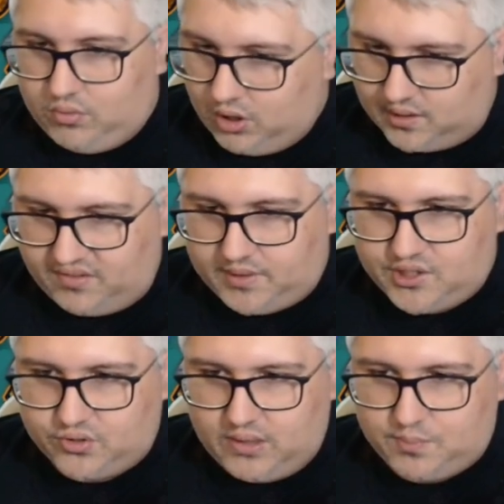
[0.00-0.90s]
got a lot of
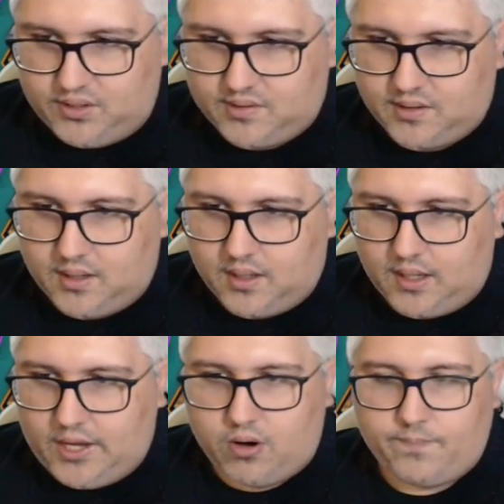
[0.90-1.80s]
potential, so let's put it
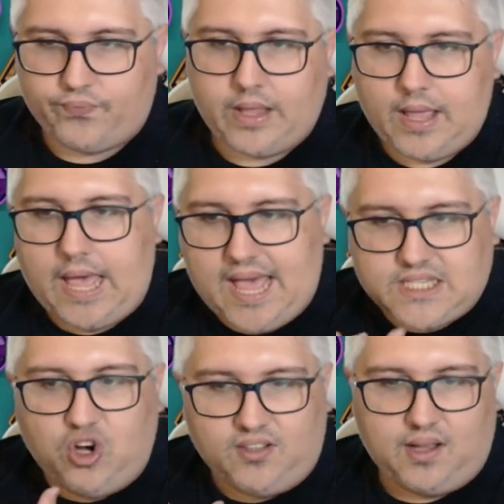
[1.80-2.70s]
here,
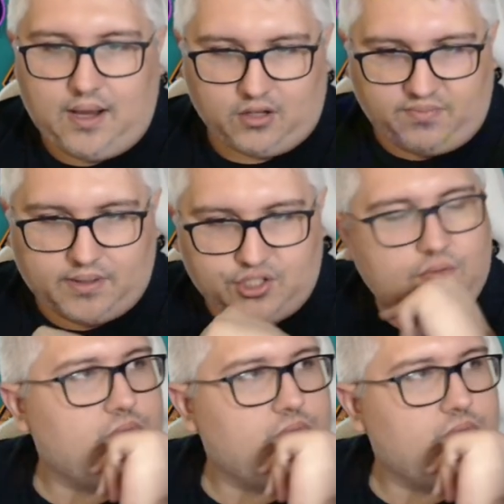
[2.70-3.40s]
as got a lot of potential.